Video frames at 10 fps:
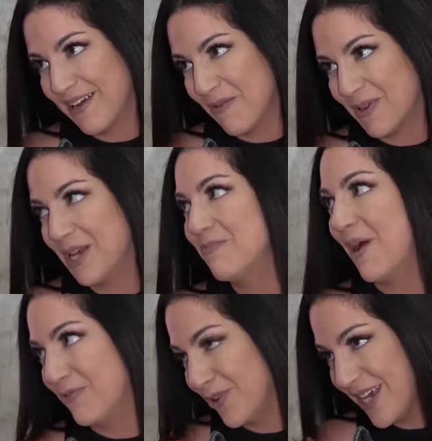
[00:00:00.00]
company in
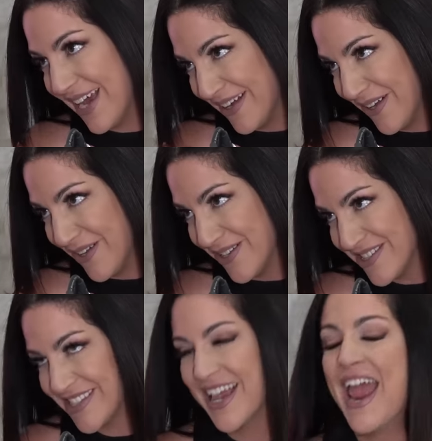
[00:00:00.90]
Beverly
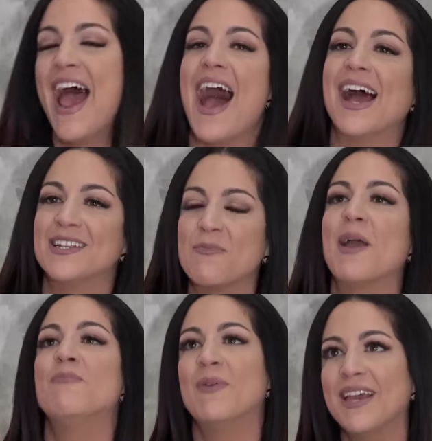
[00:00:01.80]
Hills. And
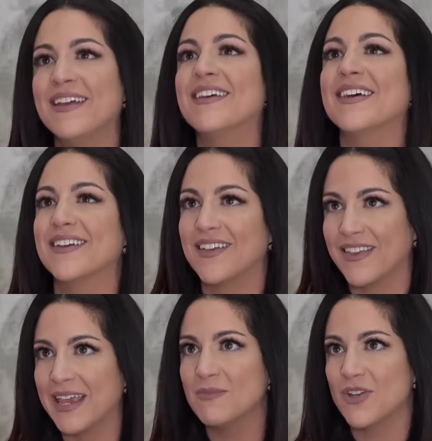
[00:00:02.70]
my big
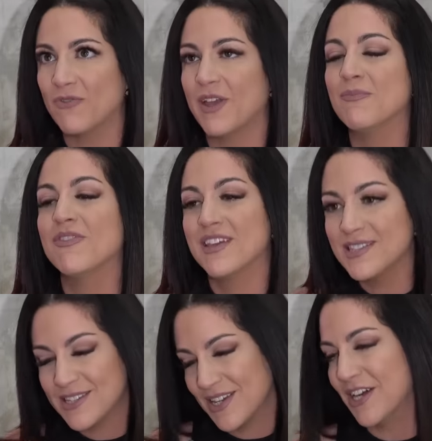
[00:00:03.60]
claim to fame
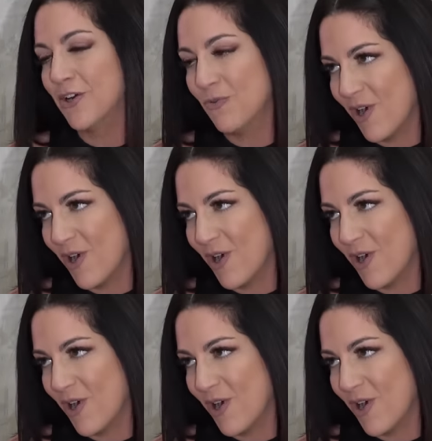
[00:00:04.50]
this year